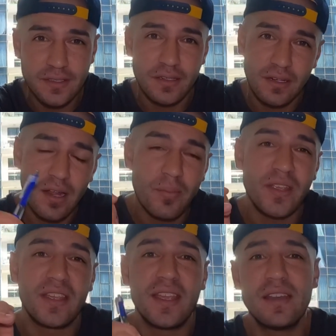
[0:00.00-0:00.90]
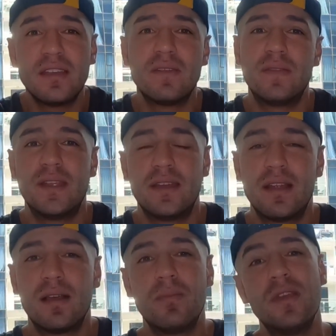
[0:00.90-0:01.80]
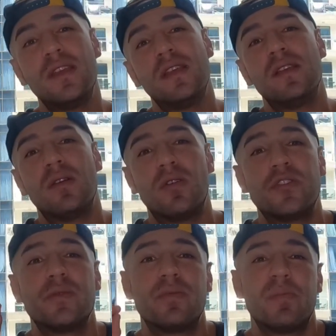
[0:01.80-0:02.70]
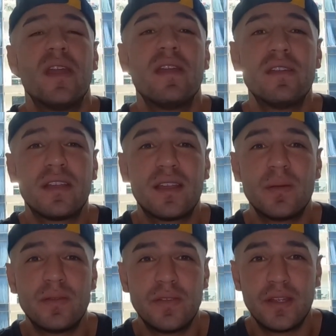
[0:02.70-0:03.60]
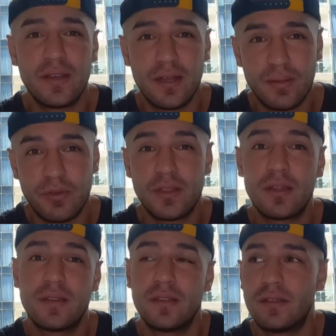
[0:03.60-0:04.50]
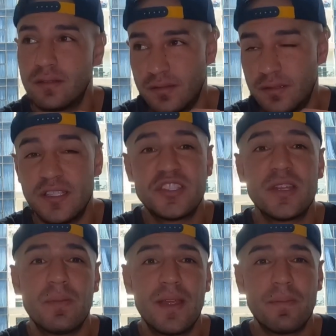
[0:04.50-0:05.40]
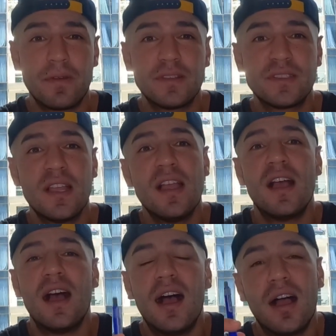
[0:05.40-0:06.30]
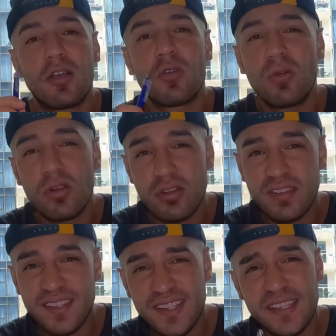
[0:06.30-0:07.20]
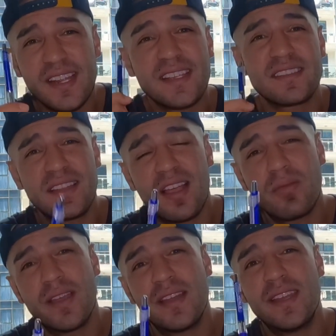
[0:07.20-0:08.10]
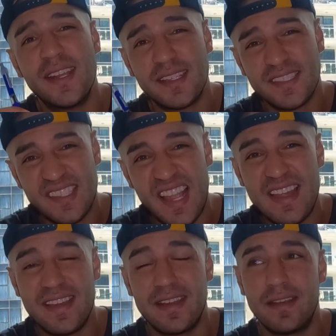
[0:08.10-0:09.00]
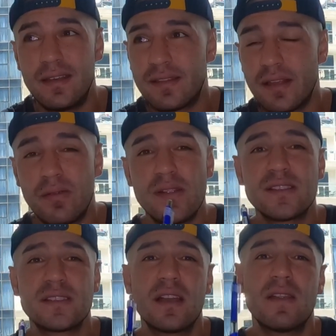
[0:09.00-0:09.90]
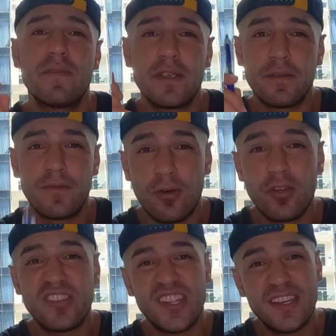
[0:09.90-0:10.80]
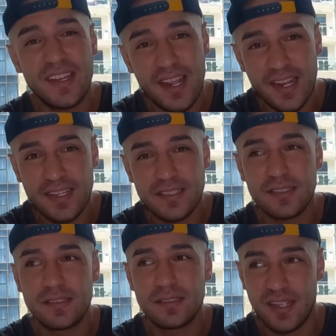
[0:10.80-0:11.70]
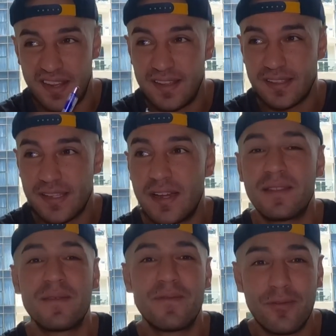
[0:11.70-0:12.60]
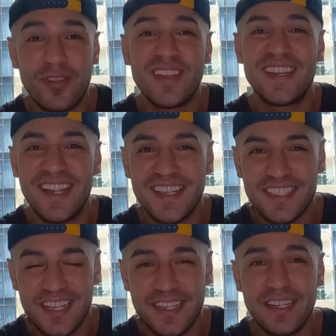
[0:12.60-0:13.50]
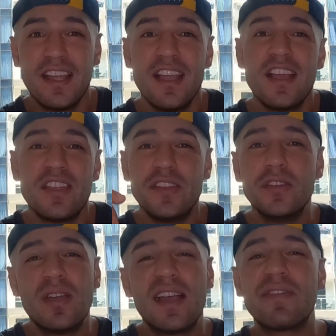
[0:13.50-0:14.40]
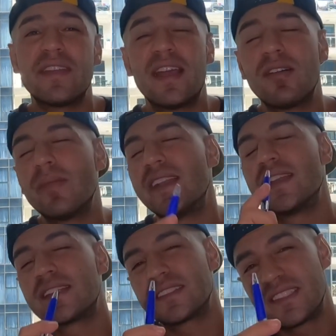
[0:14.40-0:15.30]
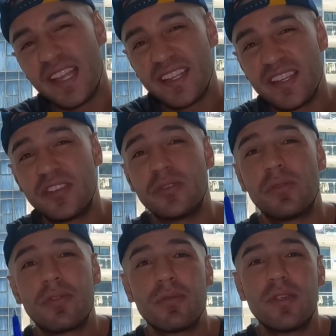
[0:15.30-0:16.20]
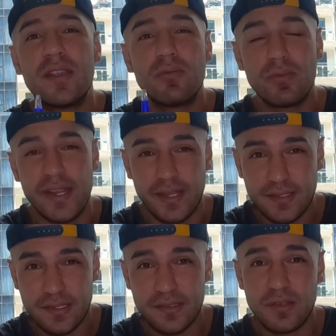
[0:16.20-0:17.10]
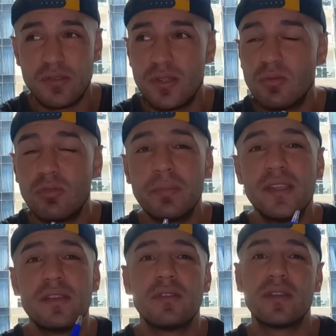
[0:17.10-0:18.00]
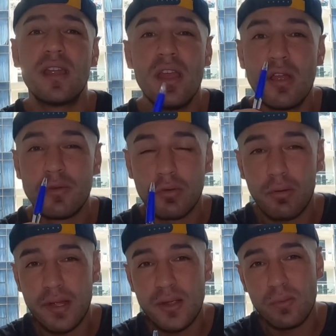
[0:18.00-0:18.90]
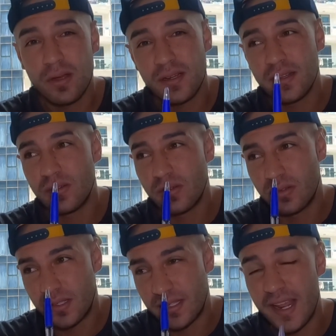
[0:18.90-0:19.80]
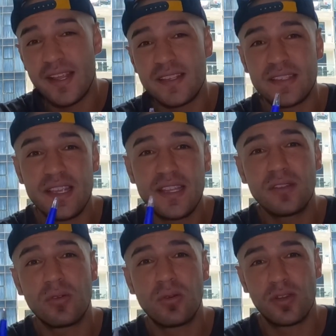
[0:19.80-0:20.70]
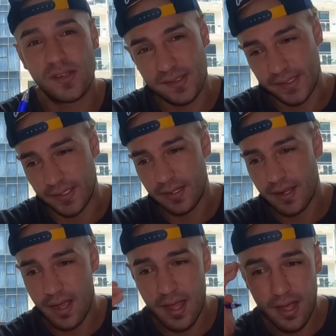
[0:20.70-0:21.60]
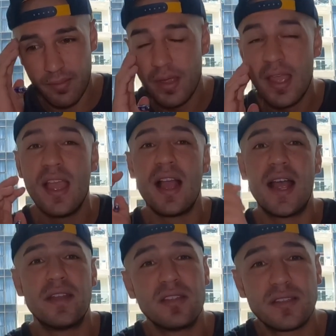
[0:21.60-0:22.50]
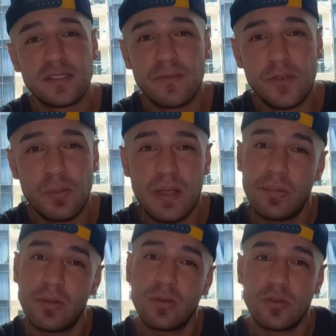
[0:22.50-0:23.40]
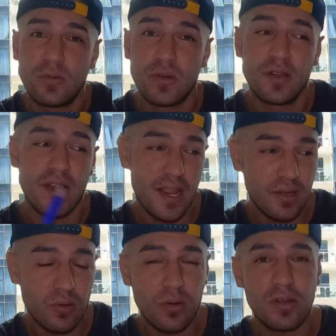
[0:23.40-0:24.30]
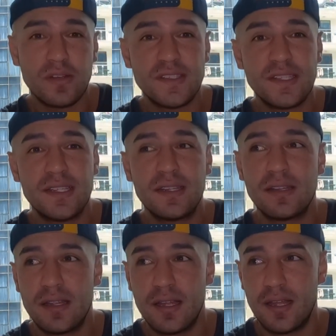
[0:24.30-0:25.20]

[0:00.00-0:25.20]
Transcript: you're coming into Vietnam, or you're preparing to come to Vietnam with all the legit papers, quarantine has now been extended. So instead of your 14 days, instead of the 14 days I did, you have now been extended to 3 weeks. So you will be doing 21 days in quarantine. I know there's a few people who were in quarantine